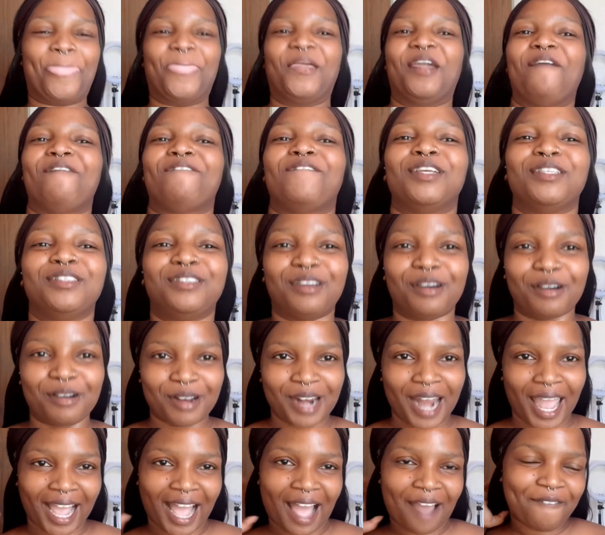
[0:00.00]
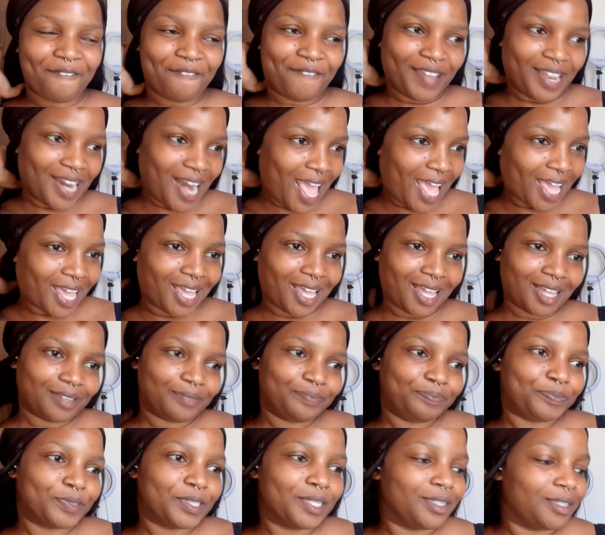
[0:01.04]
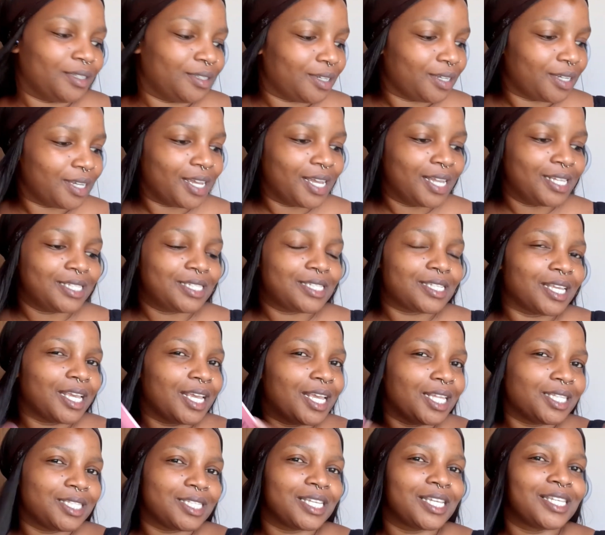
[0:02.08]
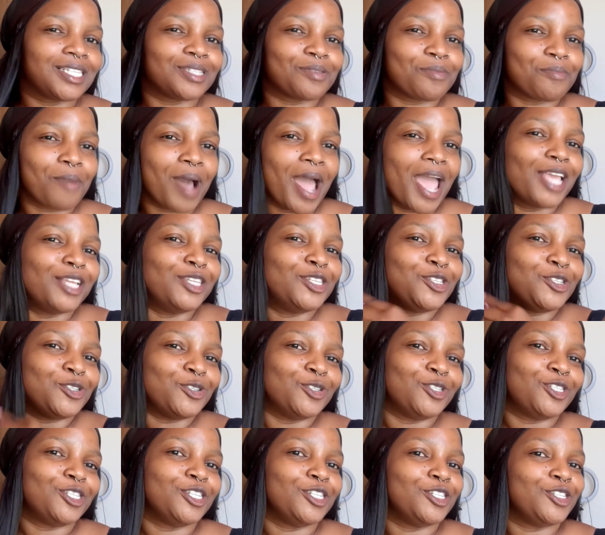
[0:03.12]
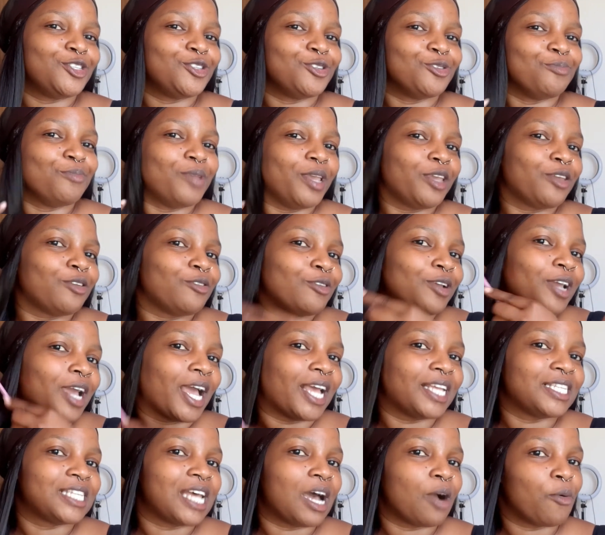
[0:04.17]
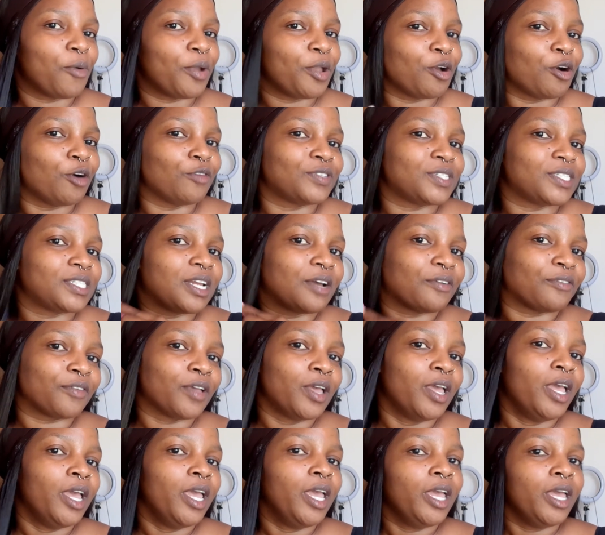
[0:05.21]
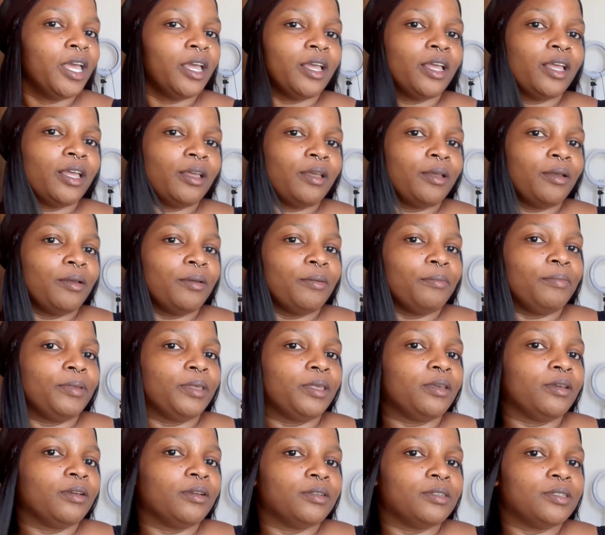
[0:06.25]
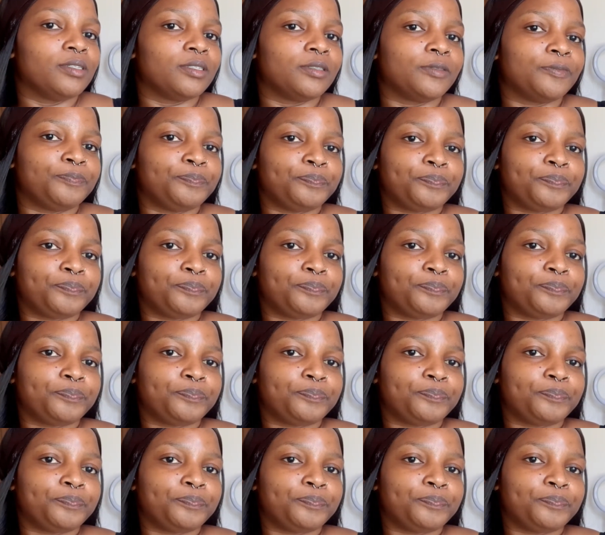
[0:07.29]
Even though, like, I feel like it's my duty to make you guys aware of stuff, because